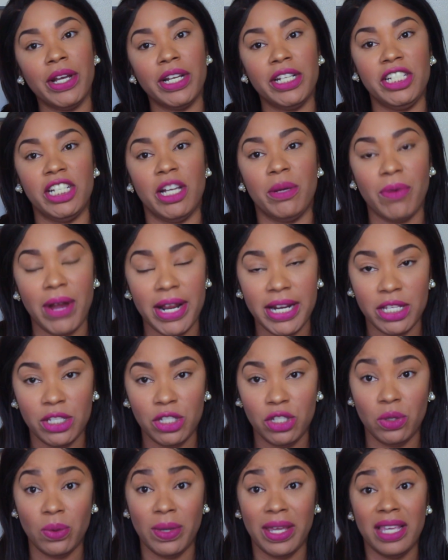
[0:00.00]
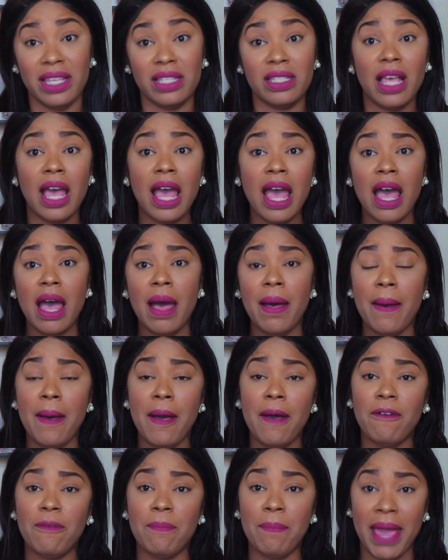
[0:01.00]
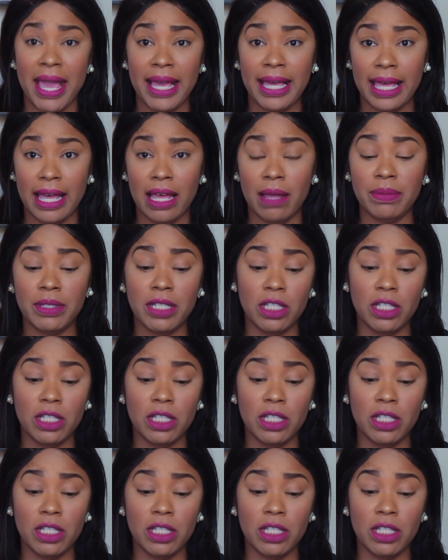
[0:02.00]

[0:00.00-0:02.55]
we're going to jump right into is makeup.